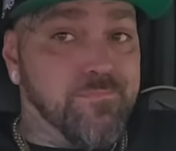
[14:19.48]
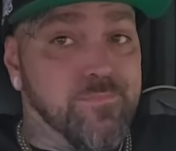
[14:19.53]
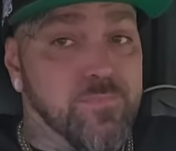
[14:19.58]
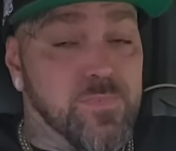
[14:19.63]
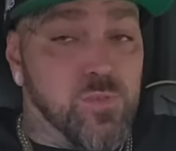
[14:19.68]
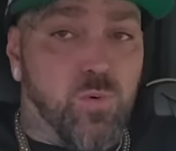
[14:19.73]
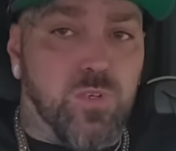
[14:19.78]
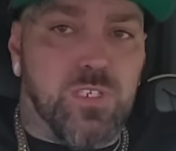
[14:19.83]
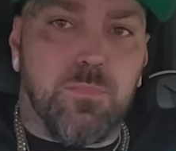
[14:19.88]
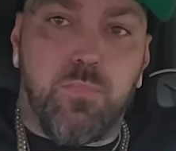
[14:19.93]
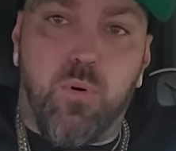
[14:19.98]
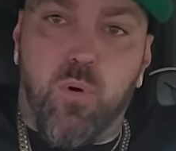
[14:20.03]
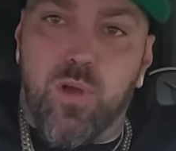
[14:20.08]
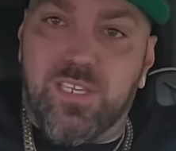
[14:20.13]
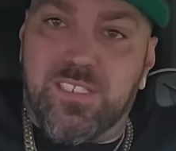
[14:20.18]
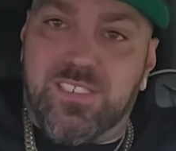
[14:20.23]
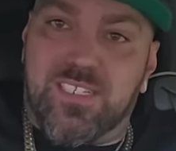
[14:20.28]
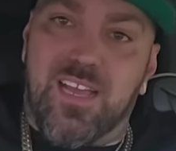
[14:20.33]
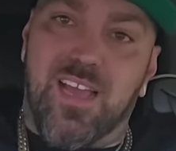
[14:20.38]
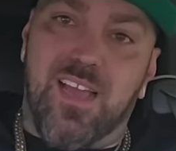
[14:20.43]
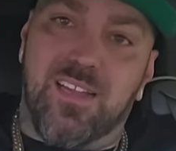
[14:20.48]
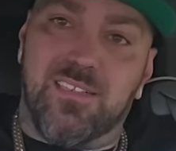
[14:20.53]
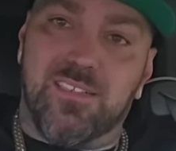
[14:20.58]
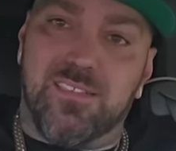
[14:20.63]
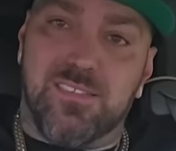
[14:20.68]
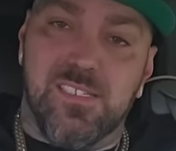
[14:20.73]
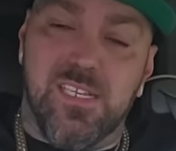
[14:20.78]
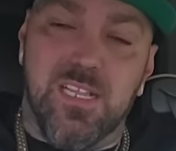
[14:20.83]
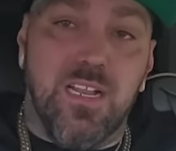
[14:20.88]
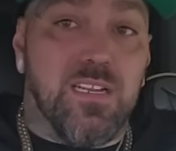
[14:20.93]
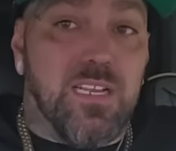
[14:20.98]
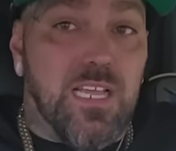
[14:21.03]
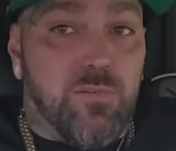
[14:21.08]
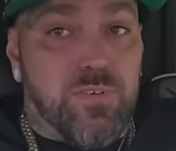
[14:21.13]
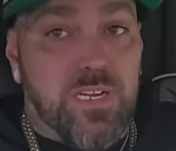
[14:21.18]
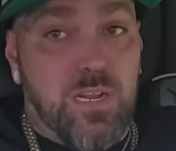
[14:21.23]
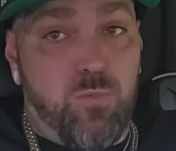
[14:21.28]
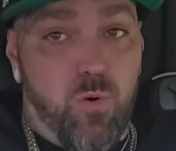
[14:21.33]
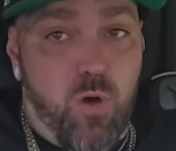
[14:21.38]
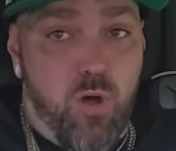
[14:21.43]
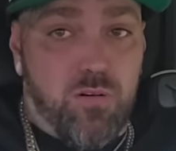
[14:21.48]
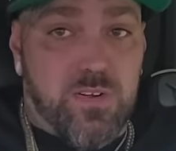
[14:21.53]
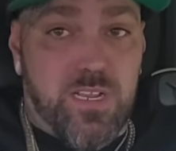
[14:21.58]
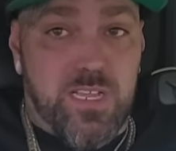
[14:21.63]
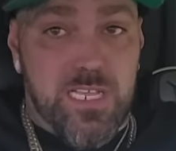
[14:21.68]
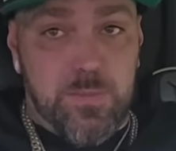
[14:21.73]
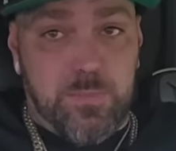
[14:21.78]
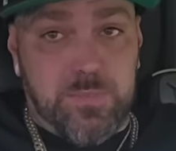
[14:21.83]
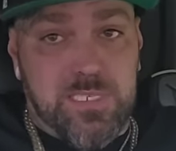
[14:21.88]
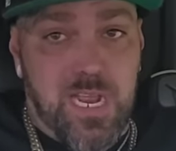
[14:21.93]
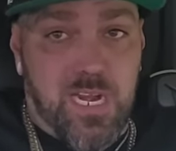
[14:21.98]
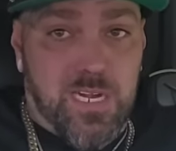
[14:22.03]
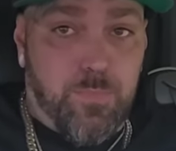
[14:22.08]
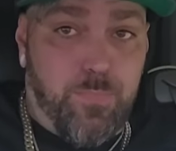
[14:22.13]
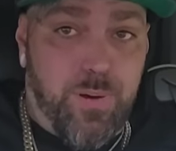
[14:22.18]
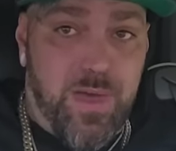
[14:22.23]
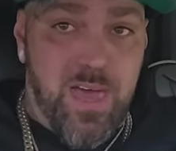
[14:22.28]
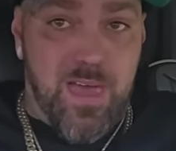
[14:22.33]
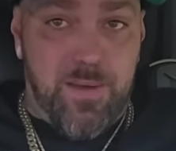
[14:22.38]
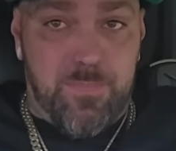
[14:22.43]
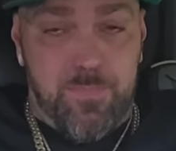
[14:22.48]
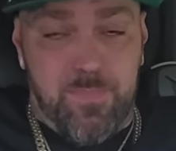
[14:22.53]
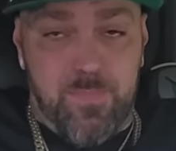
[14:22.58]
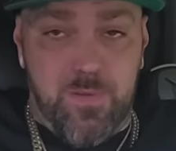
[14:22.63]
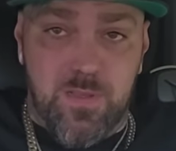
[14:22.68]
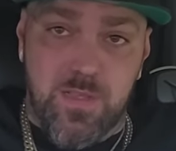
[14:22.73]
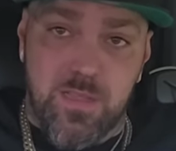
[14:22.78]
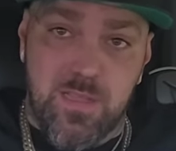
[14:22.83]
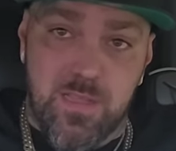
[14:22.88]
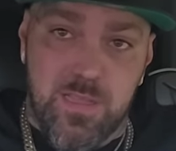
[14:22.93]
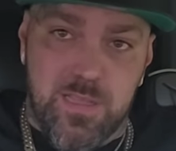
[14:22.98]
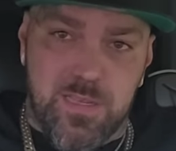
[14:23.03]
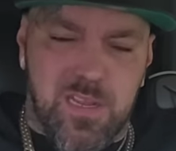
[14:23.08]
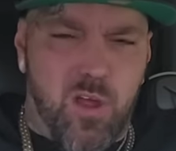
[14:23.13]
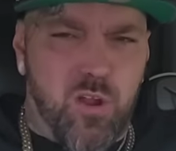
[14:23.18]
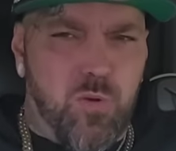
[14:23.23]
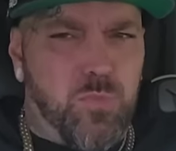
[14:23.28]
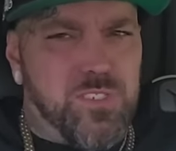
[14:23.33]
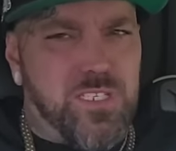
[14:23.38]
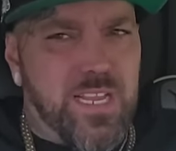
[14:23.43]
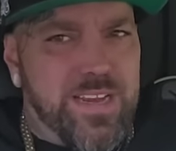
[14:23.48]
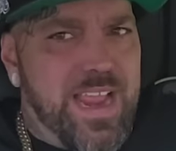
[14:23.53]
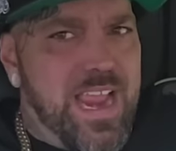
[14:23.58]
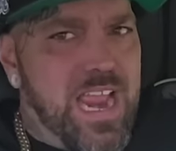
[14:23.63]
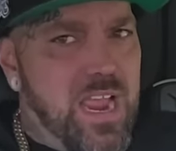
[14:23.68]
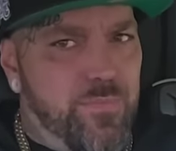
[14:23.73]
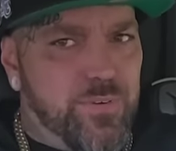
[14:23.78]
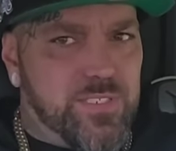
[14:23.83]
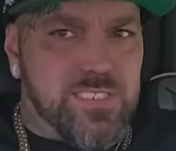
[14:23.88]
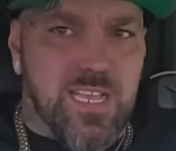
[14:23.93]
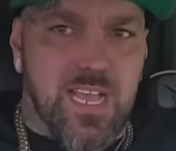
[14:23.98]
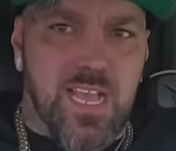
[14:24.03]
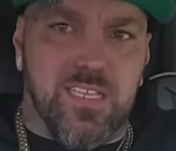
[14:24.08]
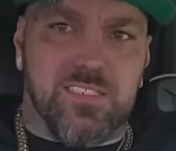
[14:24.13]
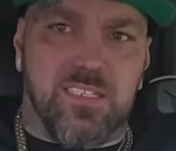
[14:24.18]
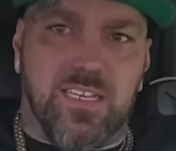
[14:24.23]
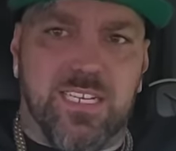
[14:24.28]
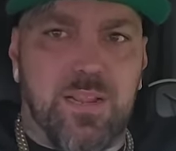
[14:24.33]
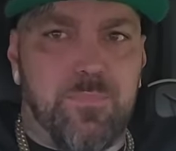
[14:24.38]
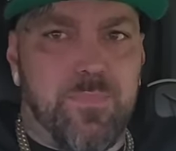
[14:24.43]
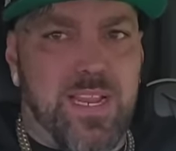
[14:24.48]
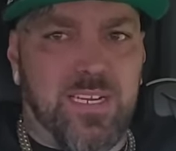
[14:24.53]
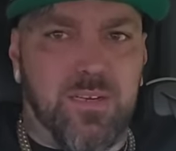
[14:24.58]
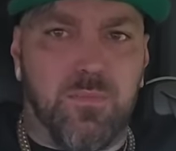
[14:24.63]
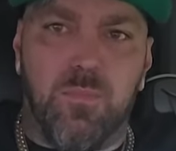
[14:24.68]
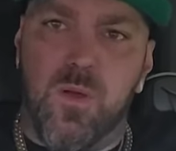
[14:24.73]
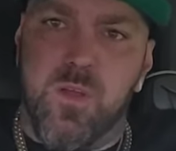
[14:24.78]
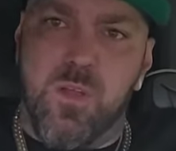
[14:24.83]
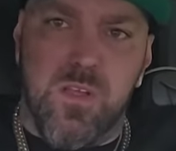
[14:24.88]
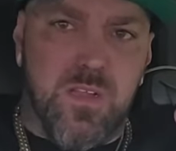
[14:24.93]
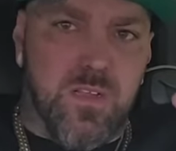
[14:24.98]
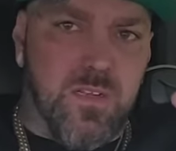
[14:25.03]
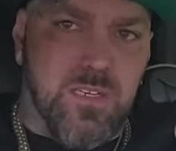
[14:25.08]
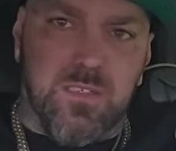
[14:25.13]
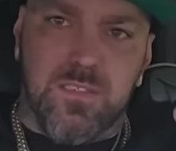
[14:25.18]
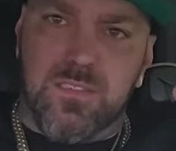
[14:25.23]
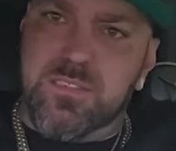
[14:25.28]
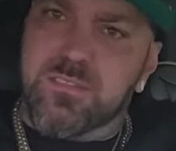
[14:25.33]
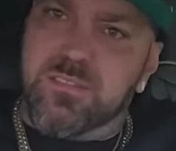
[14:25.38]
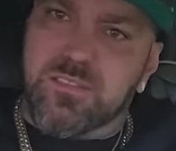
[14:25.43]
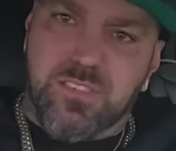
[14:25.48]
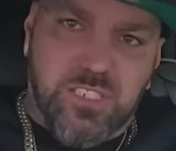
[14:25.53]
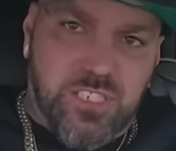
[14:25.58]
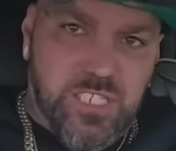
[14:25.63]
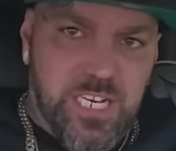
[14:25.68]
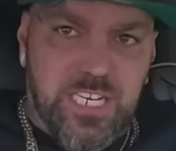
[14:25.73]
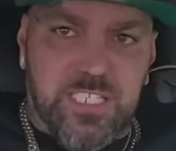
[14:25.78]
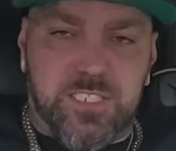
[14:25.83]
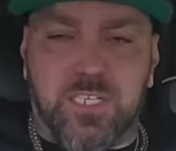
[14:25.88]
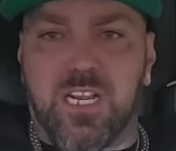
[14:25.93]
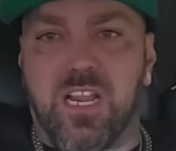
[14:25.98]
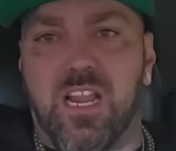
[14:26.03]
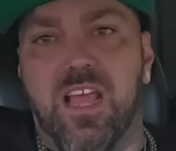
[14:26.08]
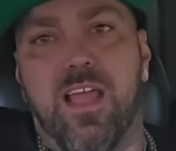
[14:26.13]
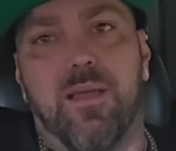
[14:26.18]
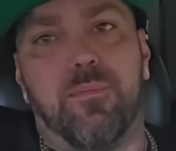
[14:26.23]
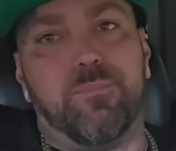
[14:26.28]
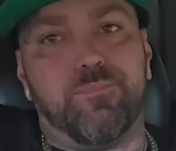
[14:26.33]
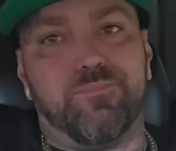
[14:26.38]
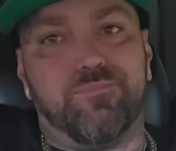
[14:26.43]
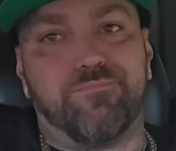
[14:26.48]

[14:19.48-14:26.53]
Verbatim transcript: one the boys got? Like when they walk, their hips kind of pop. Almost like advertising, like they're making them cheeks clap.